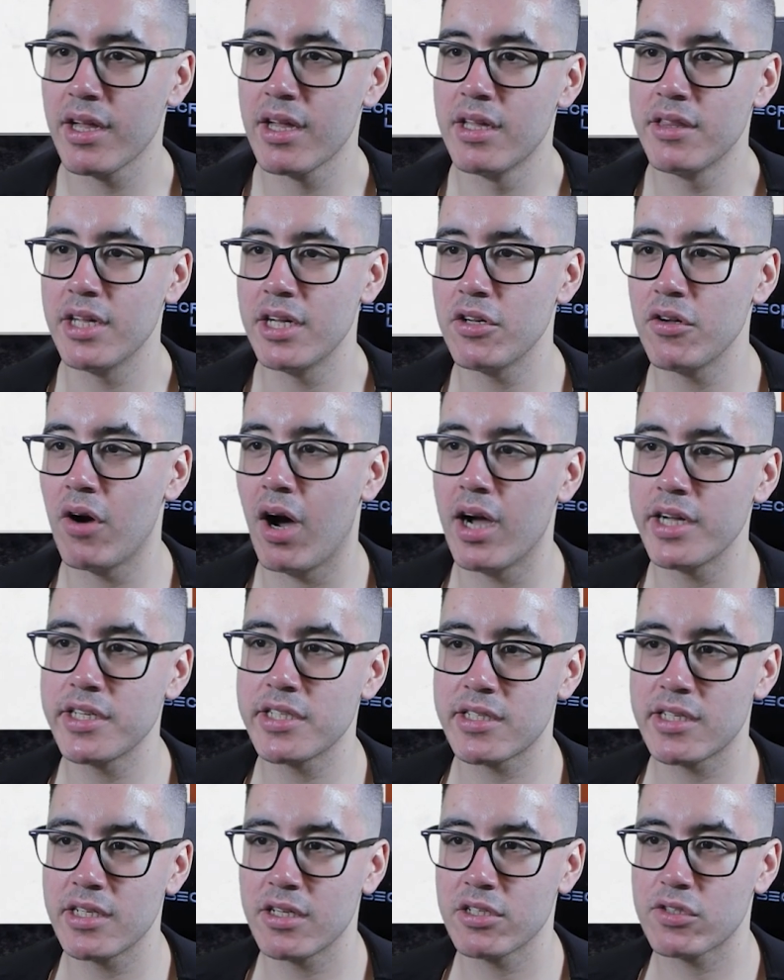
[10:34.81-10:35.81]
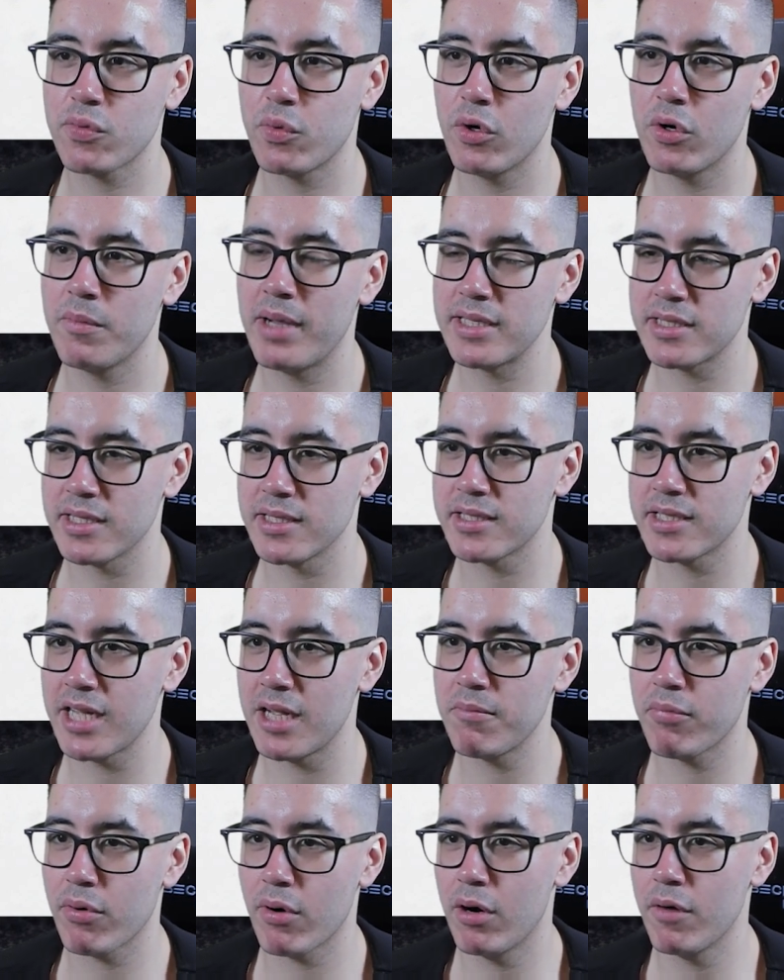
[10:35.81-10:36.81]
Then your Ice Stinger Swarm has the
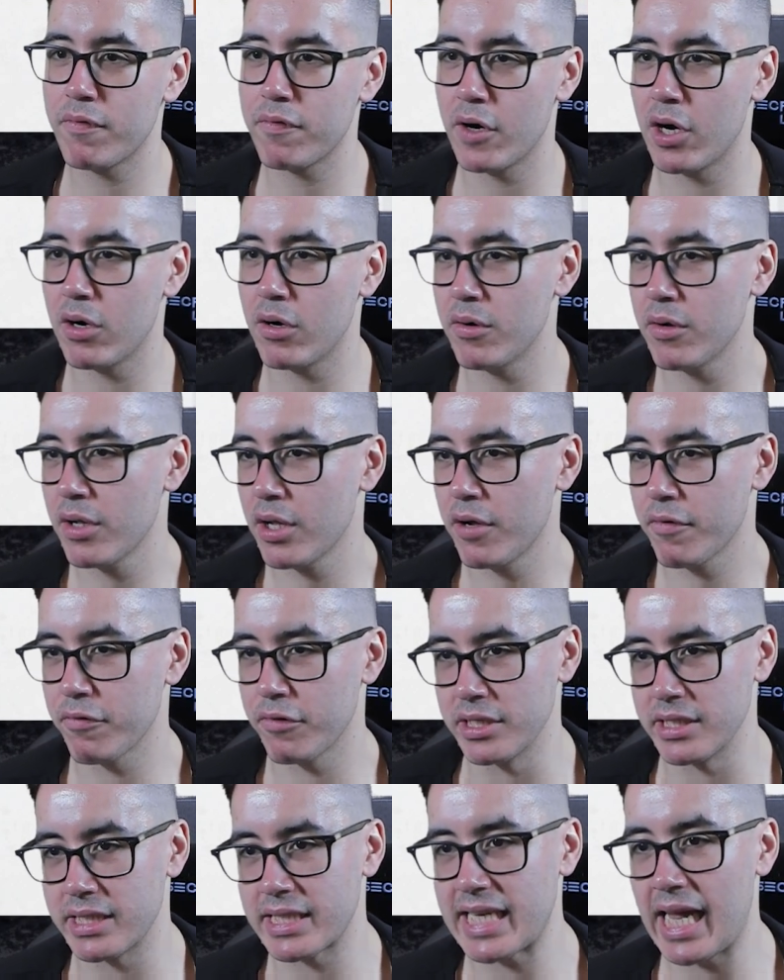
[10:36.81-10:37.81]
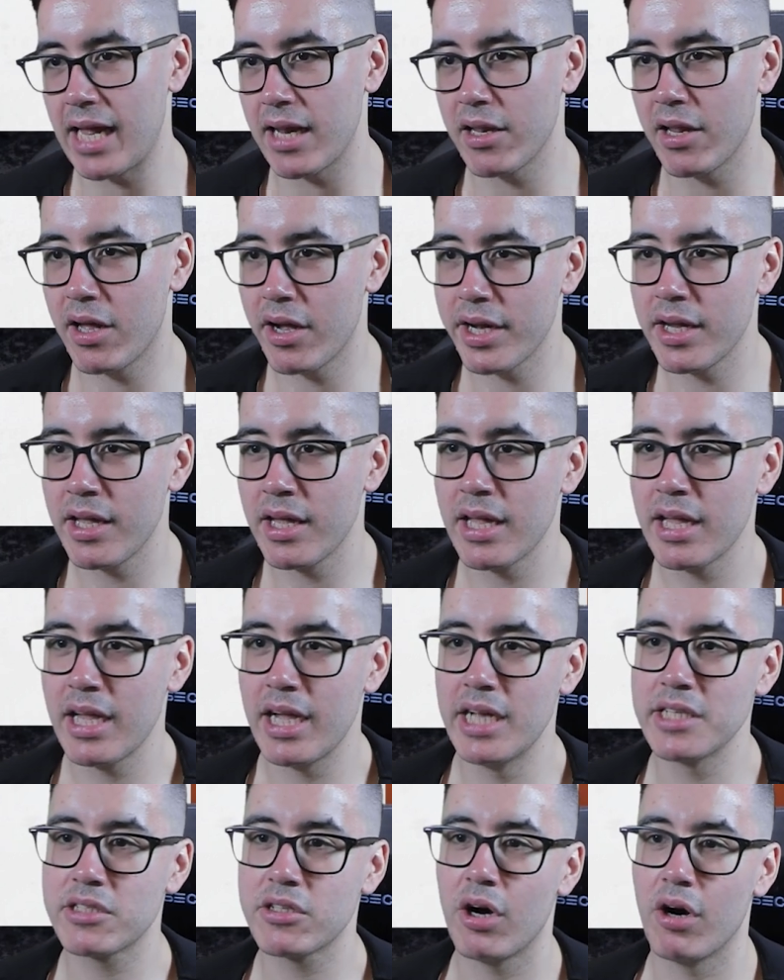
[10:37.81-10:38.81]
same profile for its stat line.
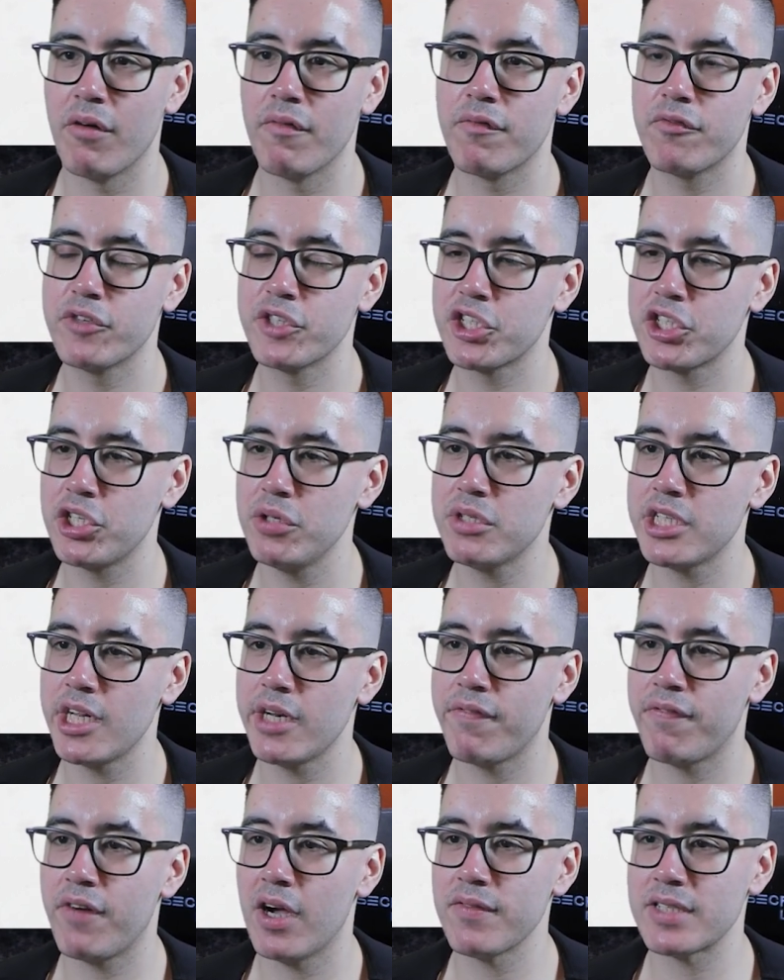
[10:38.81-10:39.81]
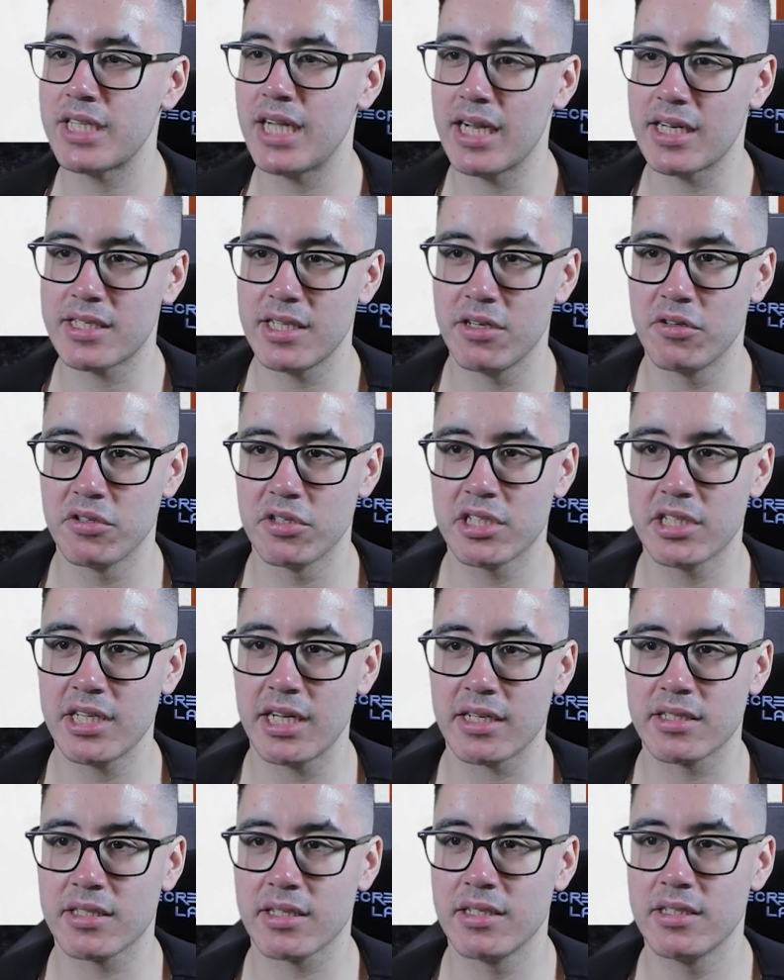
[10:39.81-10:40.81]
It's got for shooting 5 attacks in on
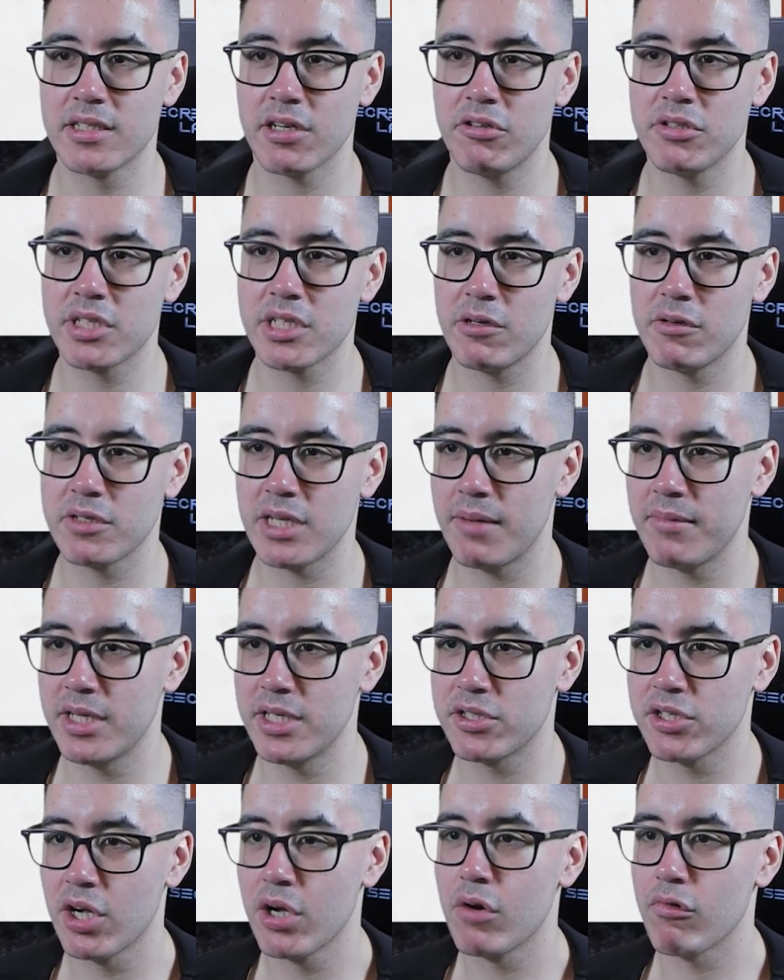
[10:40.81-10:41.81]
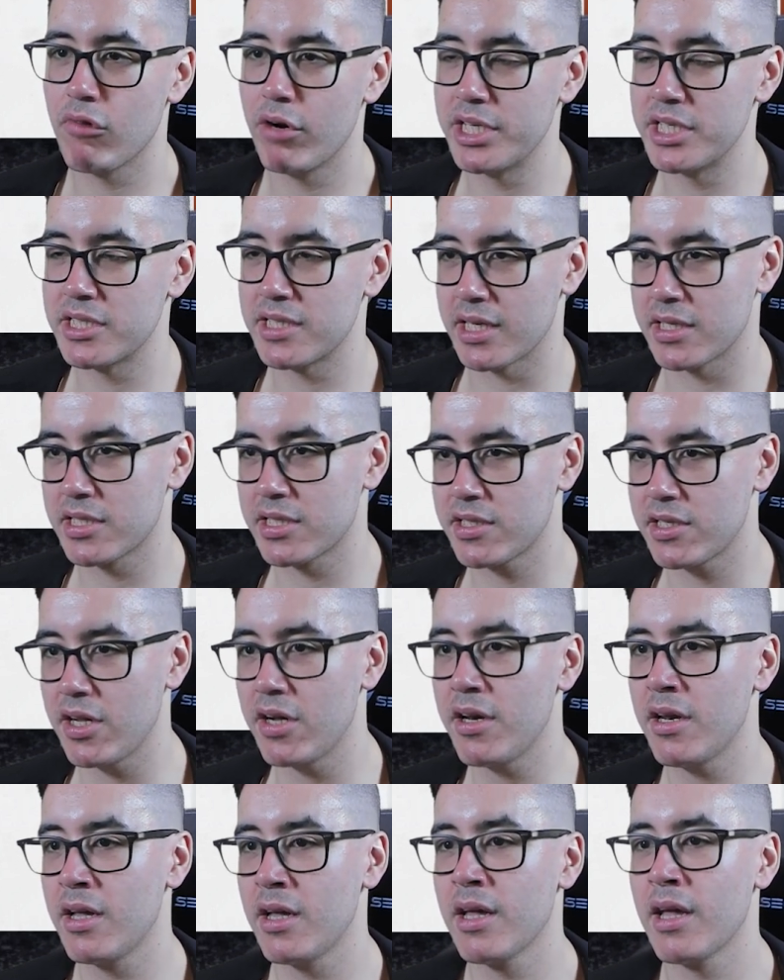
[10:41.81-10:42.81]
6, 0/0 damage, range 6
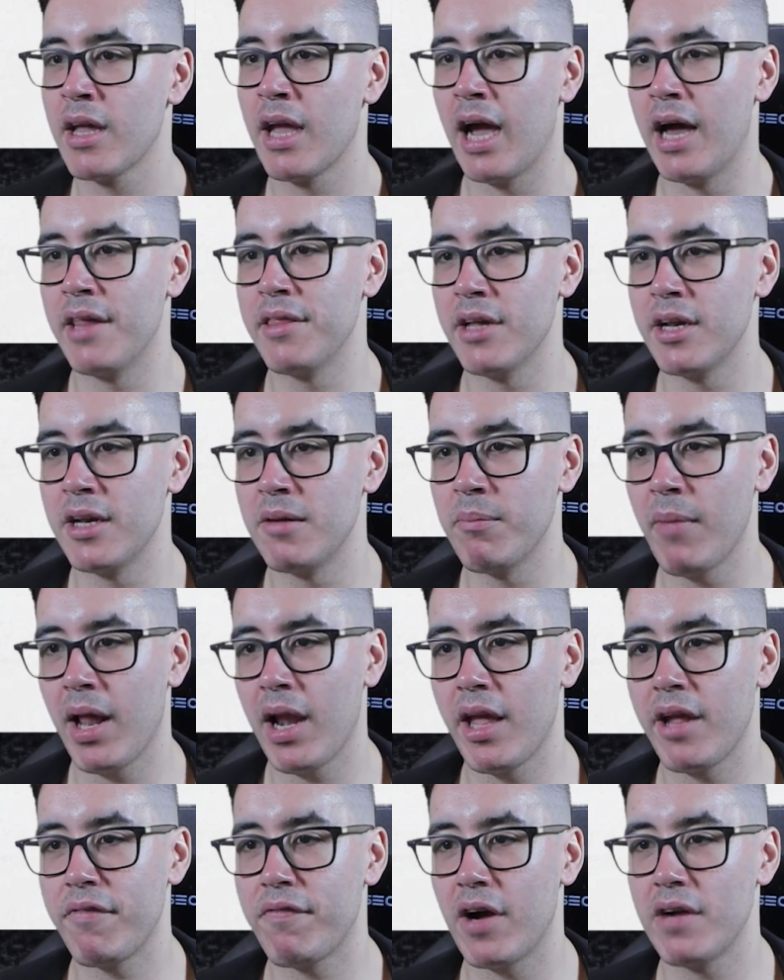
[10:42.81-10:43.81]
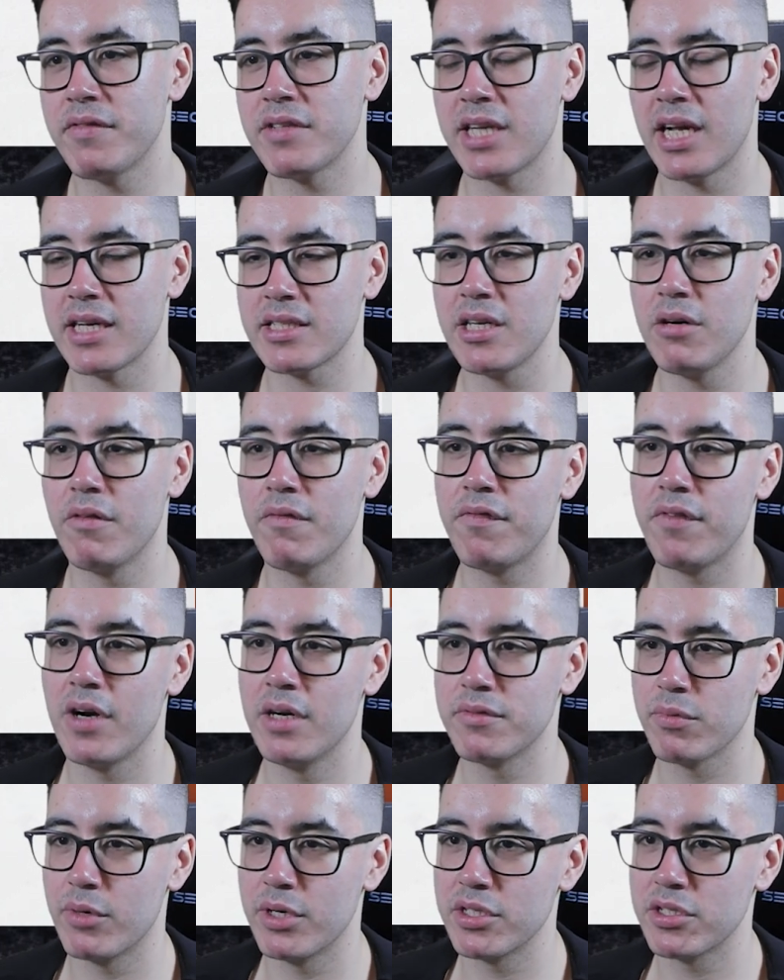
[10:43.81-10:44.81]
stun, and then in melee 5 attacks in on
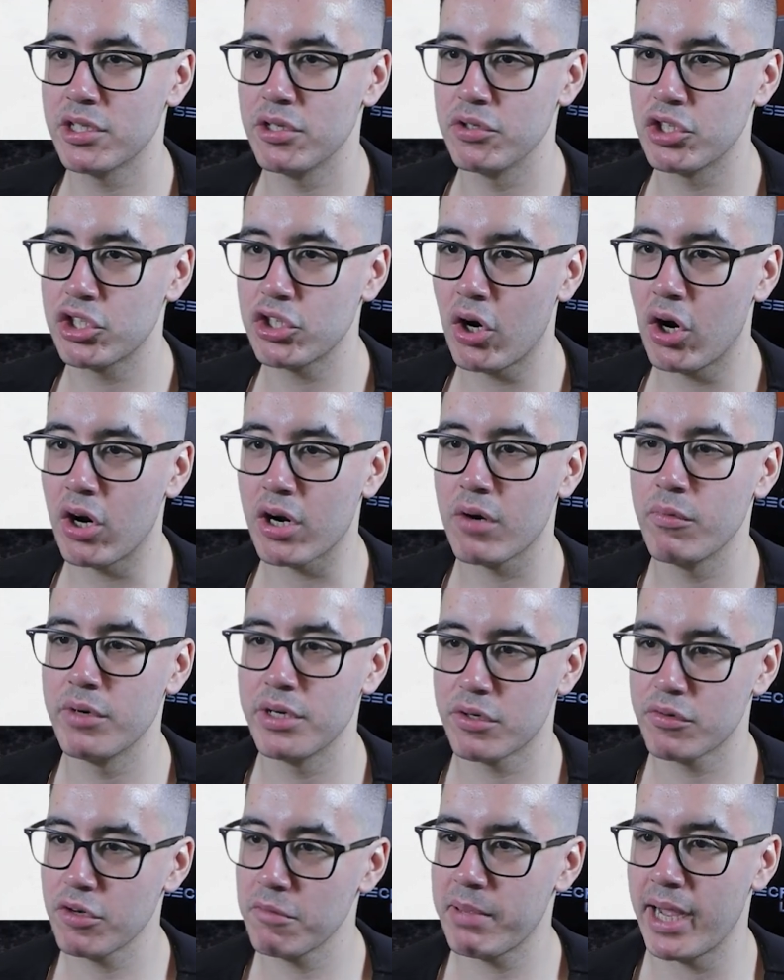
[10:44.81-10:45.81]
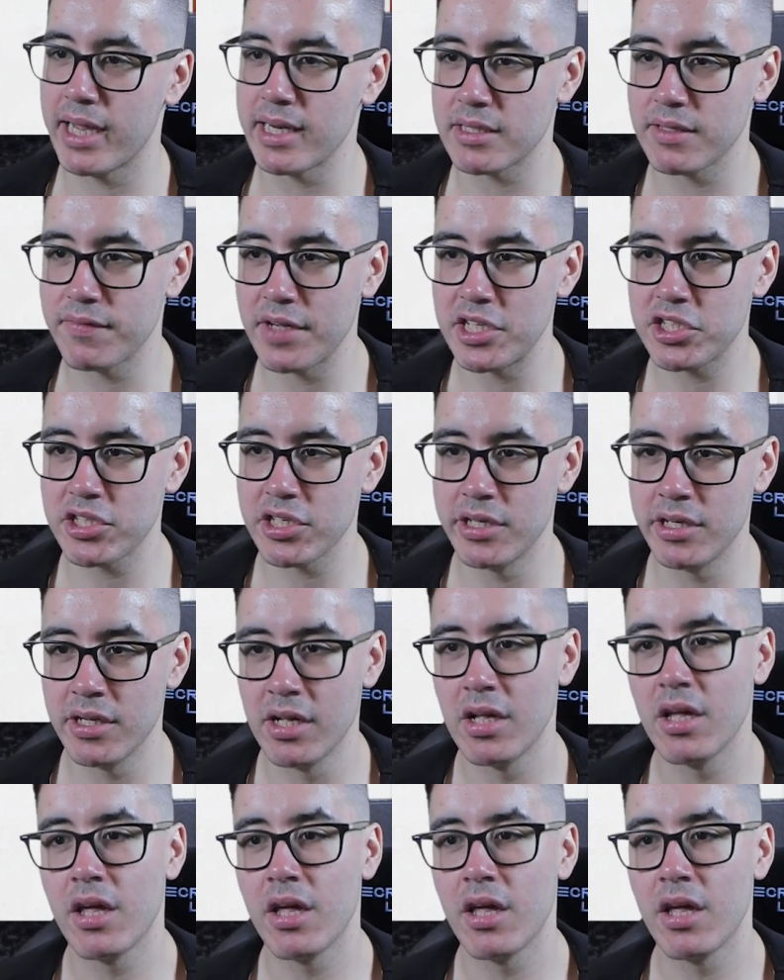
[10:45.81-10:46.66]
5s, 1/2 shock with group activation.